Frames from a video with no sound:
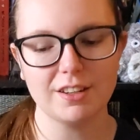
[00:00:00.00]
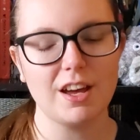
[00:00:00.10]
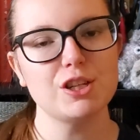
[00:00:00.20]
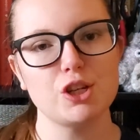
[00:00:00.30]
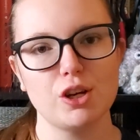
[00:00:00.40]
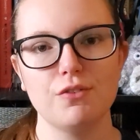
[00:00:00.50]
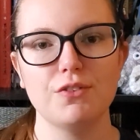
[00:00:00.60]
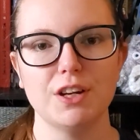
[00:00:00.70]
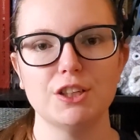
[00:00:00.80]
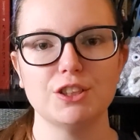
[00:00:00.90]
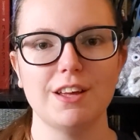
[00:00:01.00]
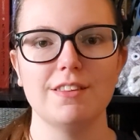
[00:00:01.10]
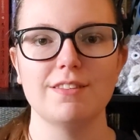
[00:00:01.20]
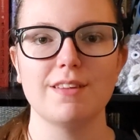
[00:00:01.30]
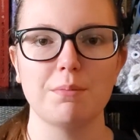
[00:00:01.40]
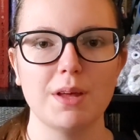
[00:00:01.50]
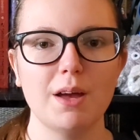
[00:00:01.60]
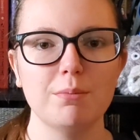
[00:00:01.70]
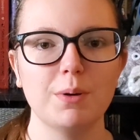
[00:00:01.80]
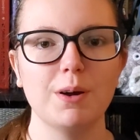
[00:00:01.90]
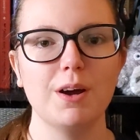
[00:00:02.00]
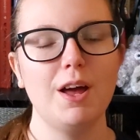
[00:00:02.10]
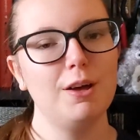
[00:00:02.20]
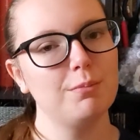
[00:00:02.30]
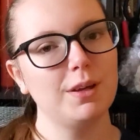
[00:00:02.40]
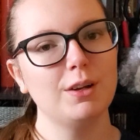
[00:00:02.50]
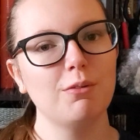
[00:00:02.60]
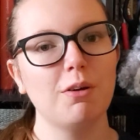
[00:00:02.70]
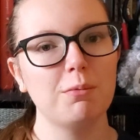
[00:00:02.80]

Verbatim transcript: I should have finished it in September, but you know what?